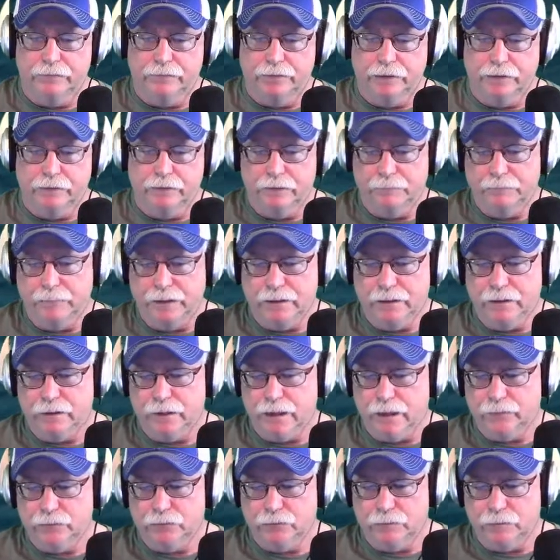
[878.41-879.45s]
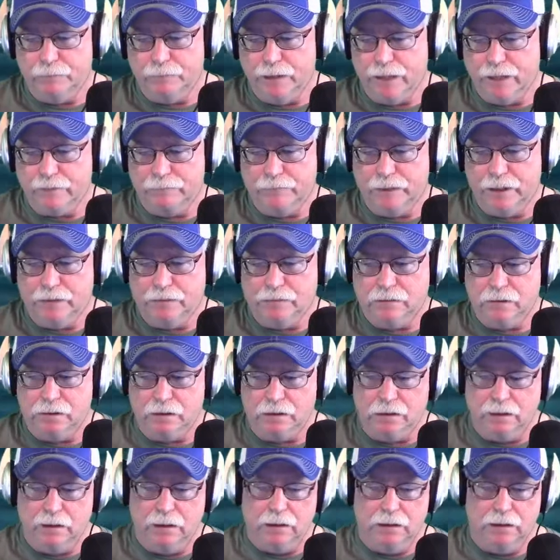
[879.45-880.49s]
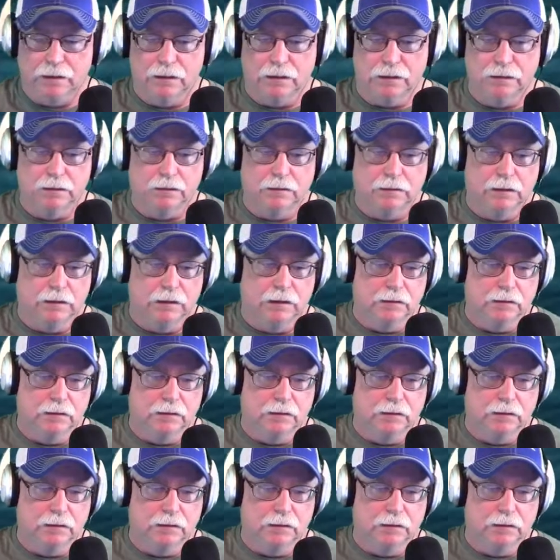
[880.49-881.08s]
than in many times what black bass are.